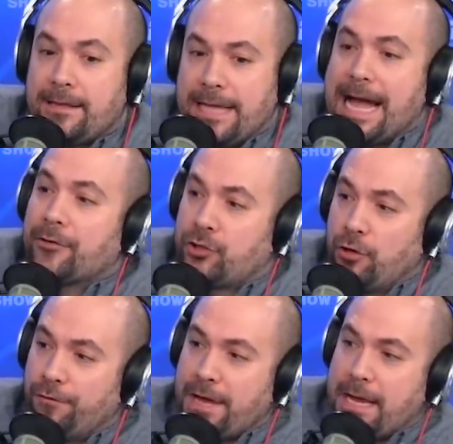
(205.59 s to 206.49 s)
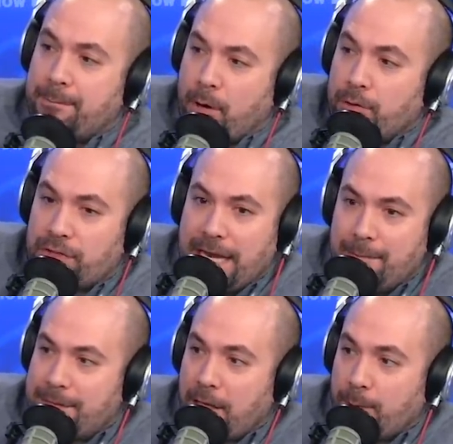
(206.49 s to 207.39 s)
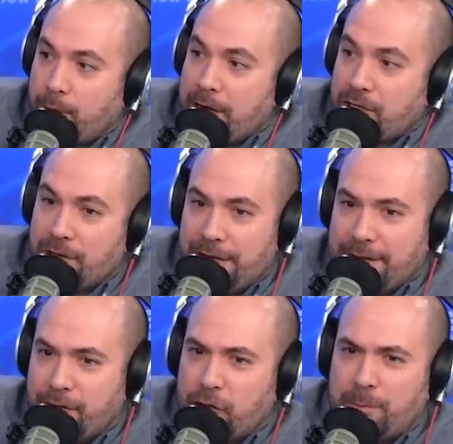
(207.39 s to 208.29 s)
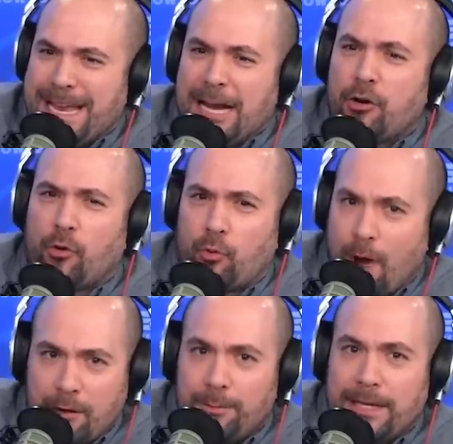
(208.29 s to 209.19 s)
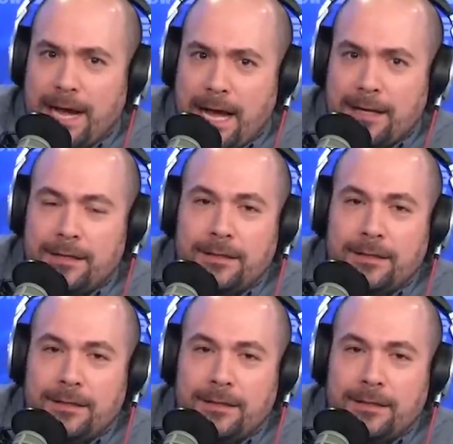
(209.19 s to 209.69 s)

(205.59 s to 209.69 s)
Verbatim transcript: the Altuve post game celebration thing to just be incredibly odd.